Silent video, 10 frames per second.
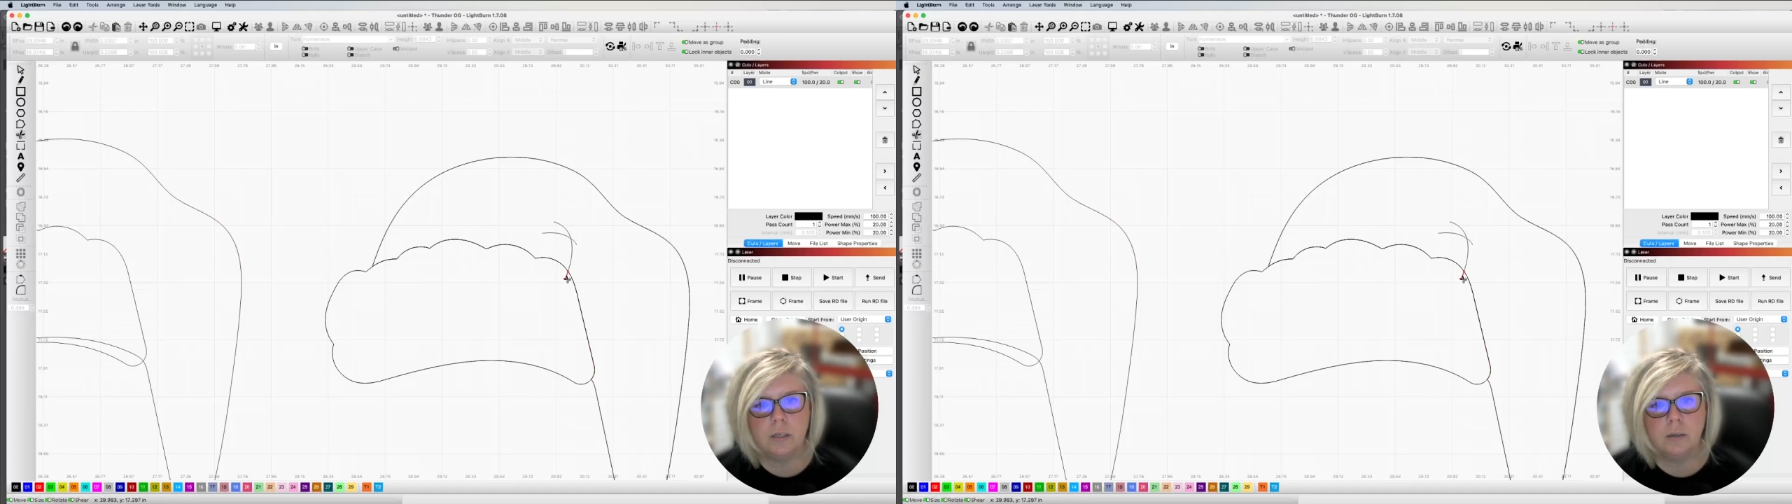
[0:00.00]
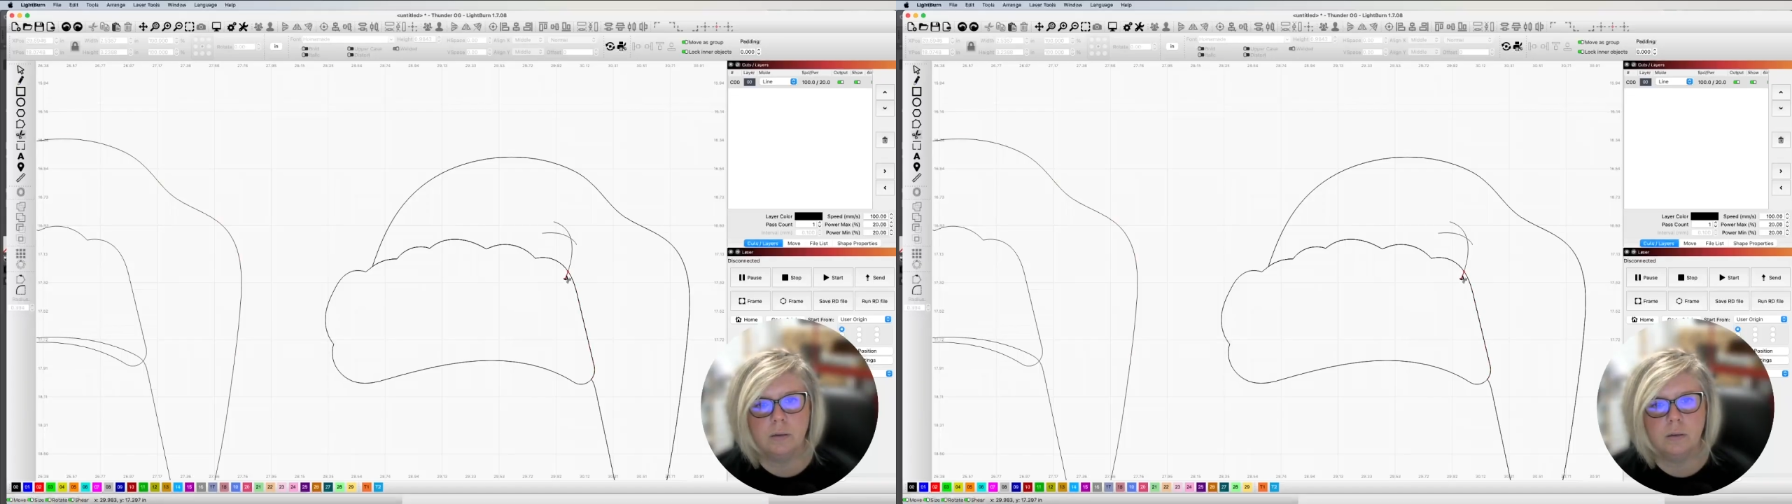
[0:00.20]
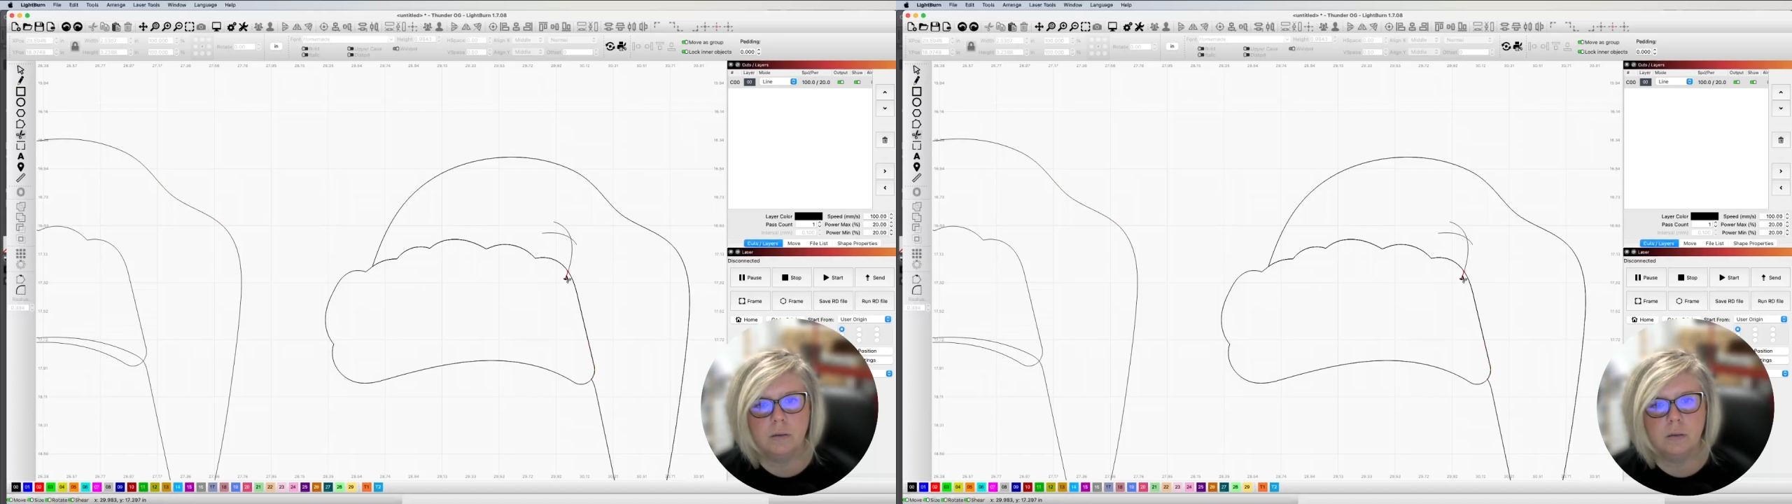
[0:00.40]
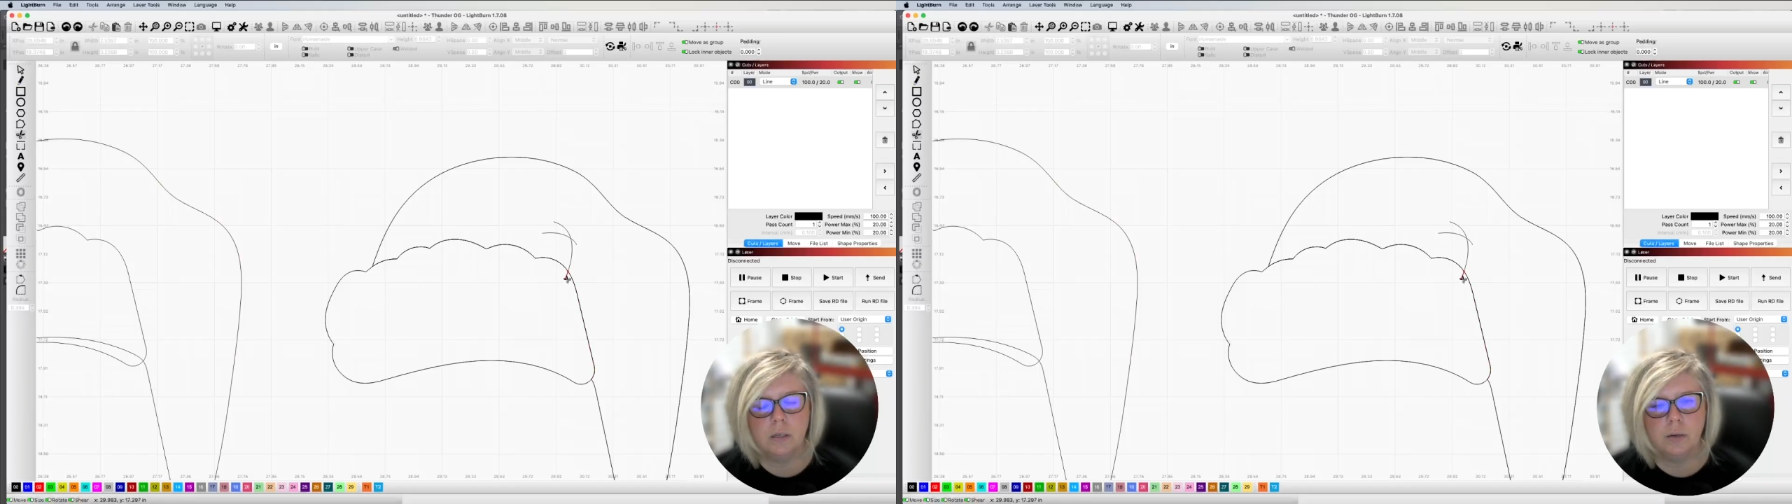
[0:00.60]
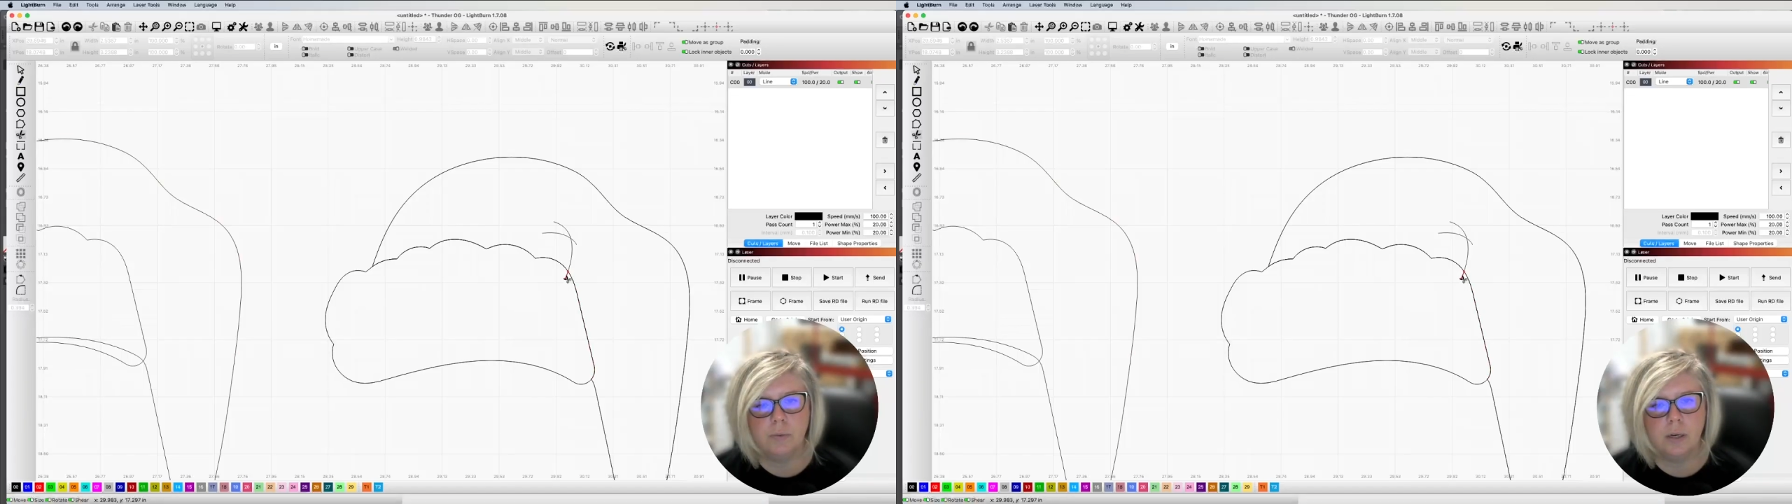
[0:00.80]
to
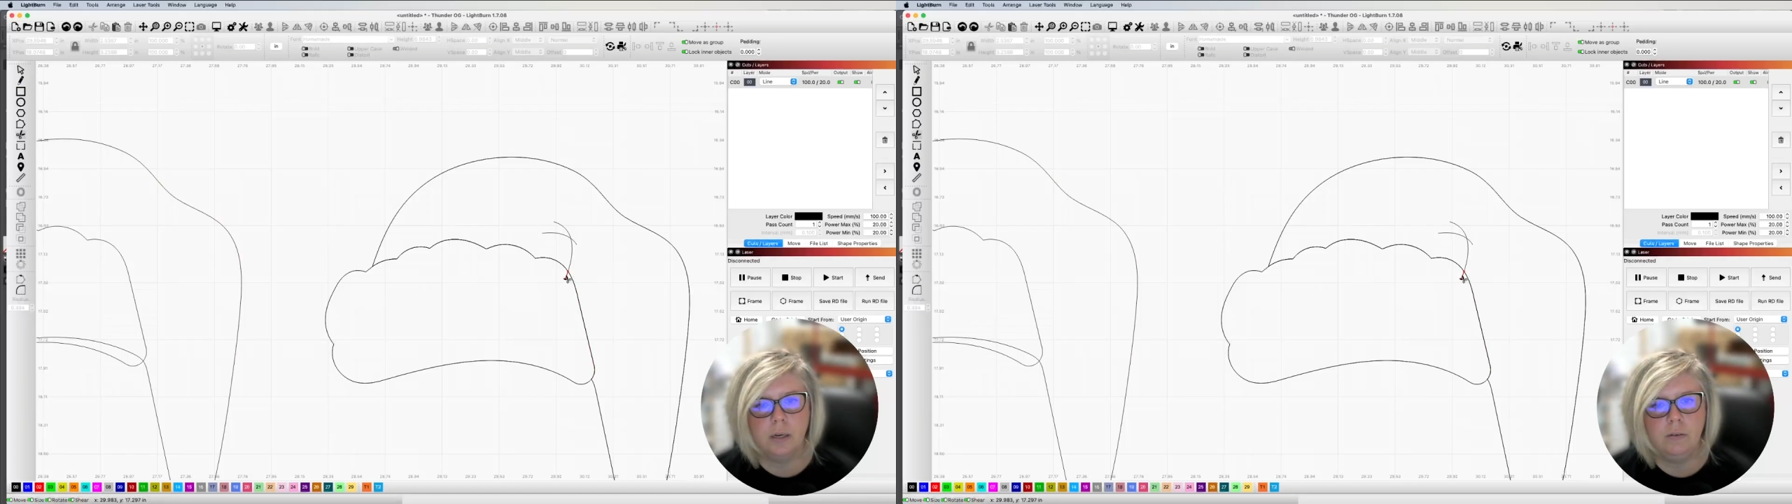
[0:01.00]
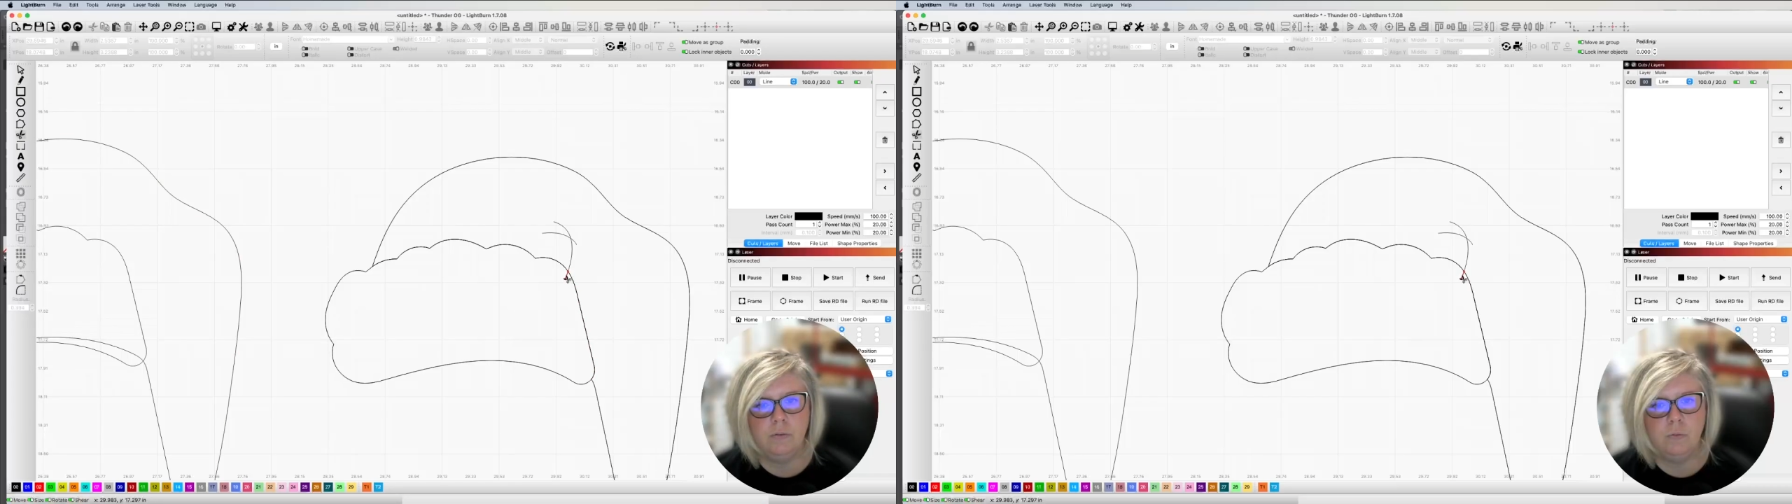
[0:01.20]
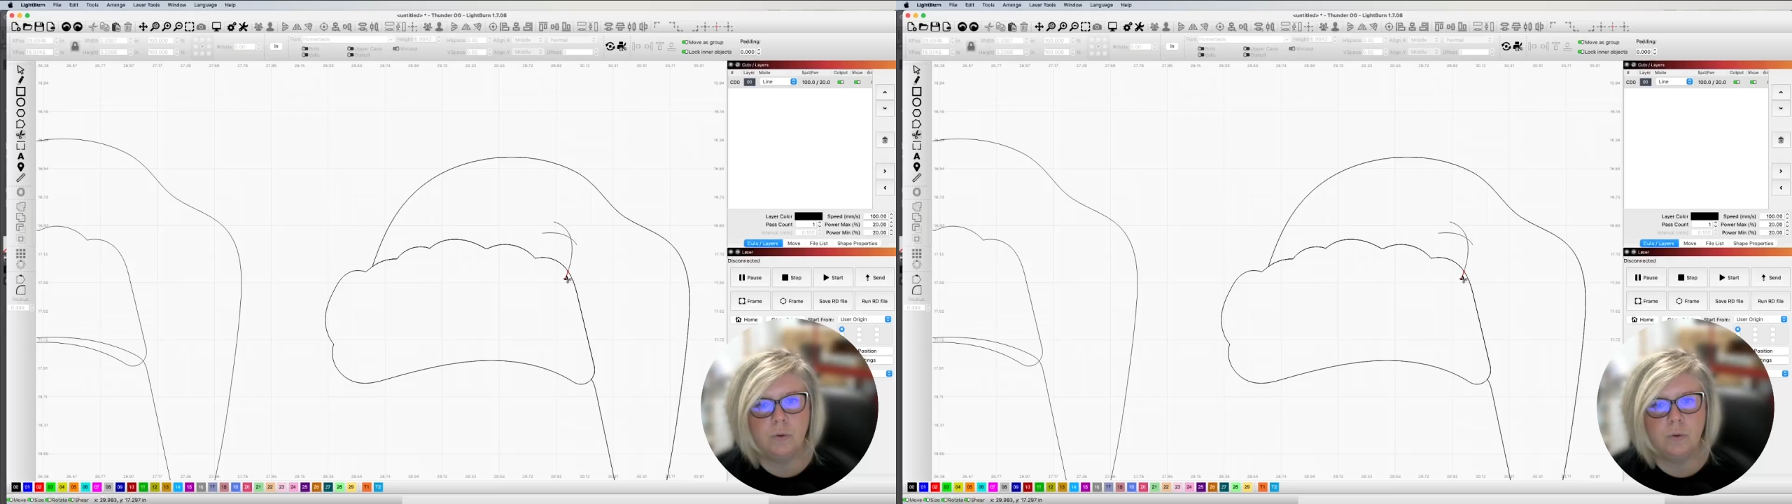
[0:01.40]
get rid of.